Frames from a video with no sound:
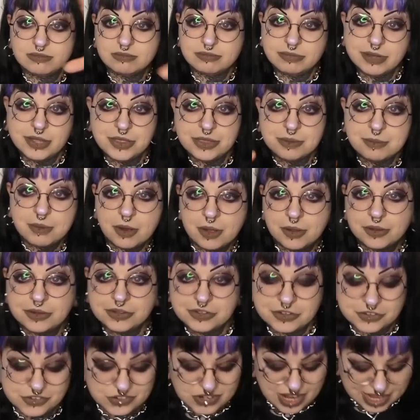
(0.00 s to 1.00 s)
put them on
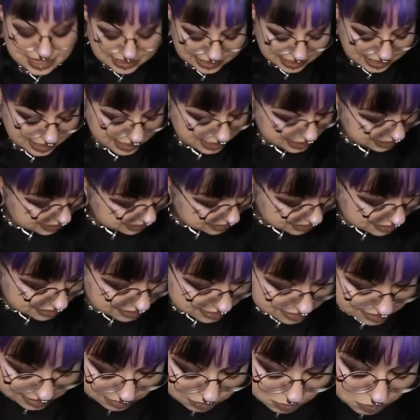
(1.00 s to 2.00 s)
the jacket
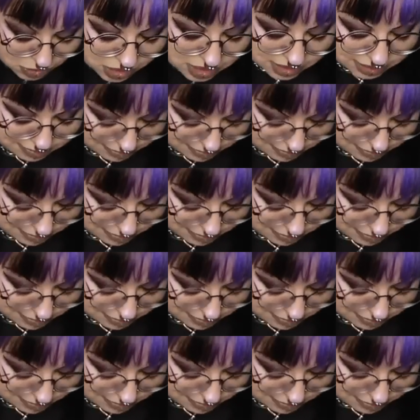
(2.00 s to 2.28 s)
and work